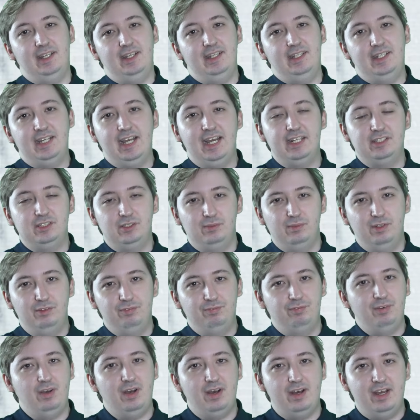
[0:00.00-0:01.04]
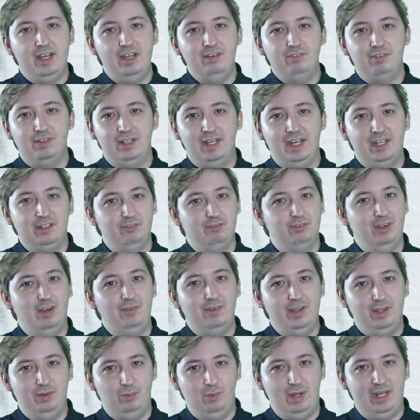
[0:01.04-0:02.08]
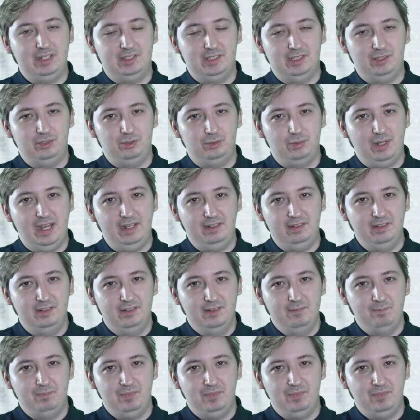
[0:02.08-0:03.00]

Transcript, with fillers: a Category 5 and had a very erratic track